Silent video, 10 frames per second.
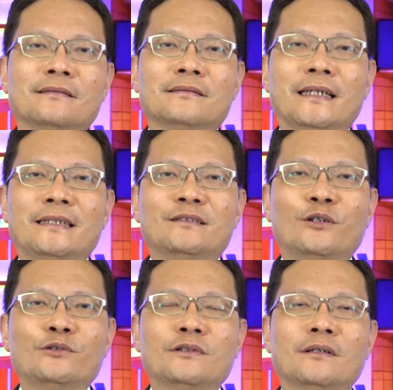Take
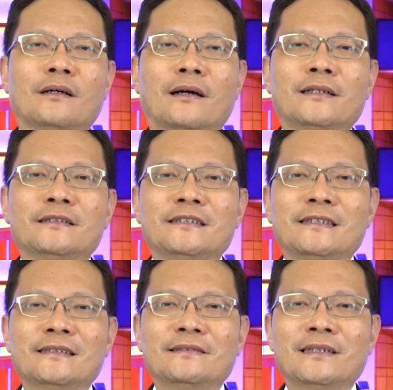note, our
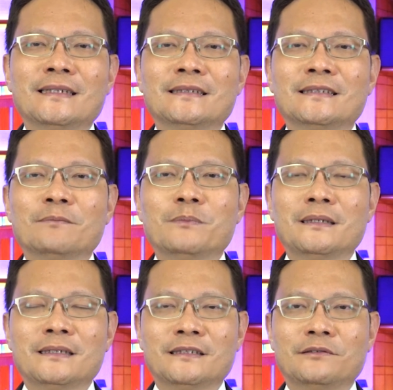children's
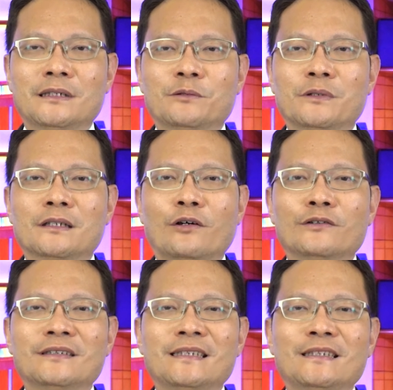ministry will
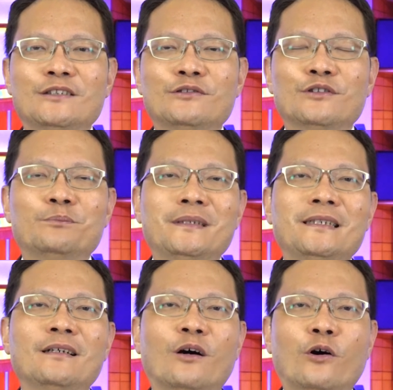continue to
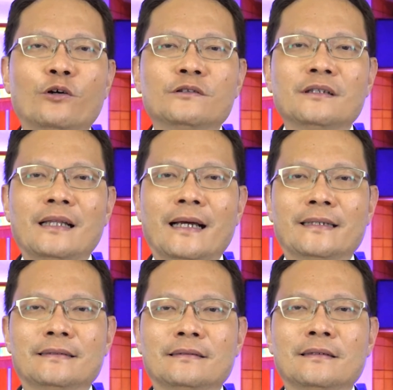be
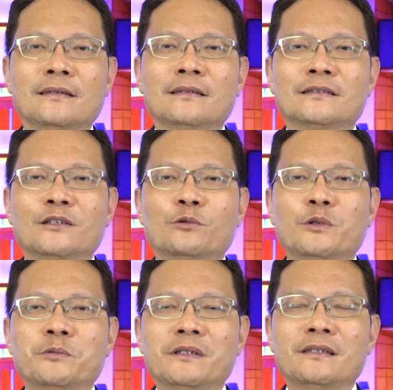online, so
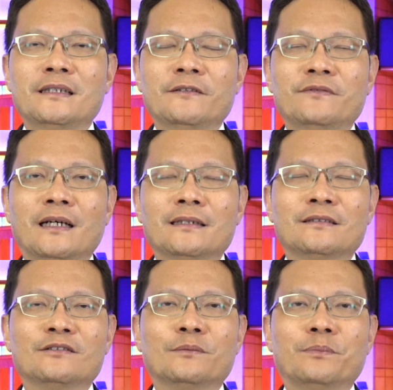we will leave
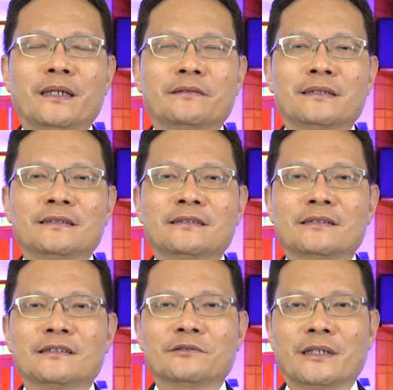that to the parents'
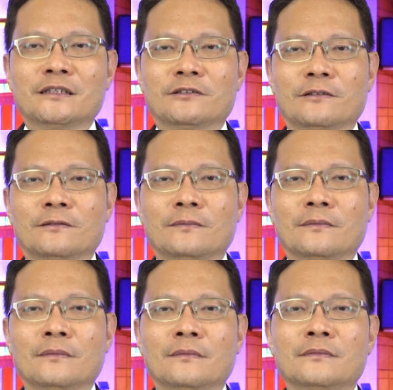discretion.
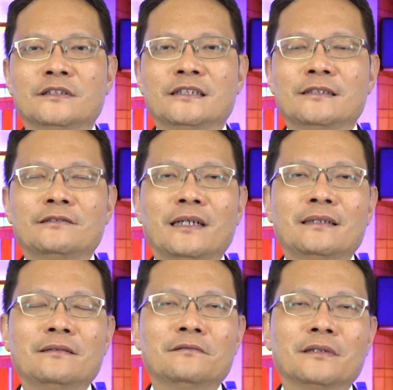
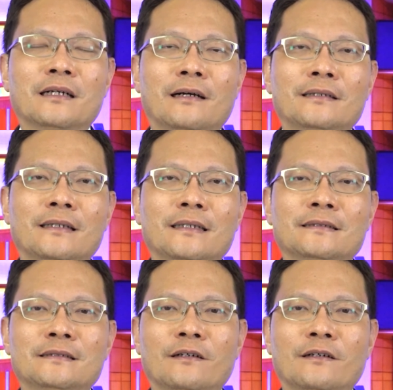Children, regardless